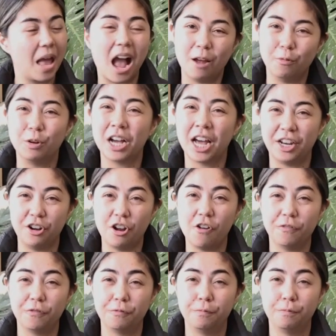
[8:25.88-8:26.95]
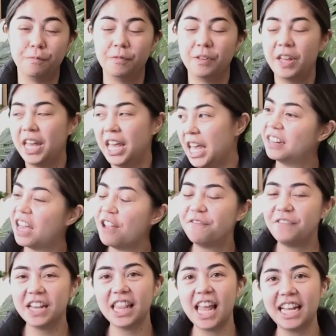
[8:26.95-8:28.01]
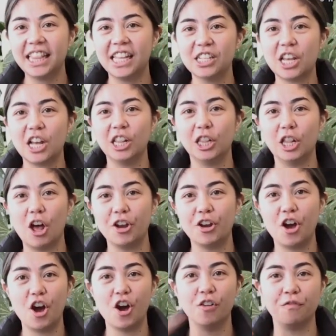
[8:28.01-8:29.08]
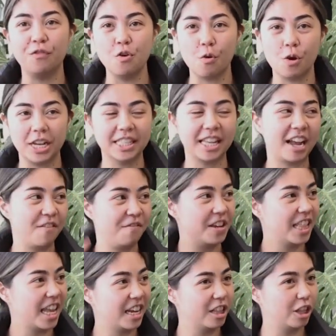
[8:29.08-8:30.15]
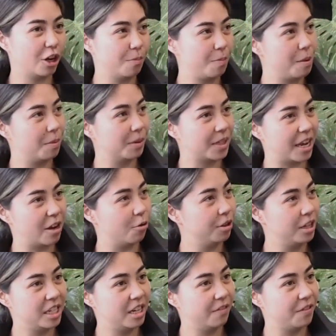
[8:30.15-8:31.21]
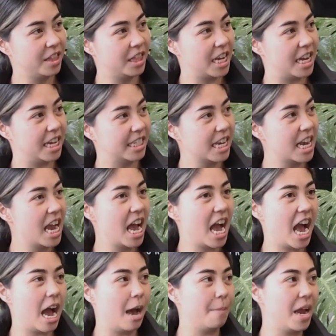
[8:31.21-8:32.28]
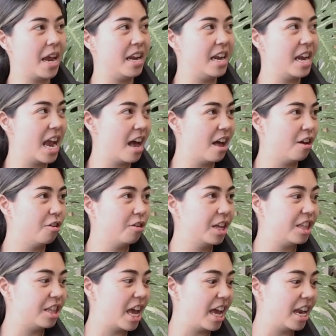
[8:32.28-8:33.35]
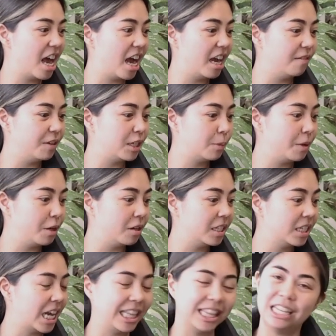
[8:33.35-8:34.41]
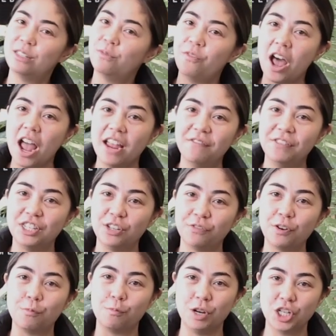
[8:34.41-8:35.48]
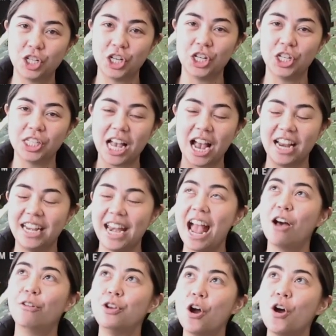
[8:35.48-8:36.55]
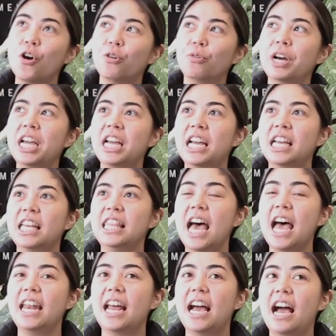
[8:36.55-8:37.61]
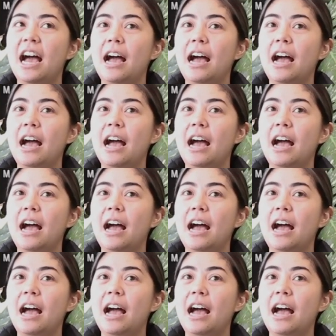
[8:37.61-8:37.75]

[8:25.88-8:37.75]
will cut it off. I feel like there's a lot of noise. Like, I feel like a lot of people say all these different things. And now that I have experienced at least 5 different winters, I now know that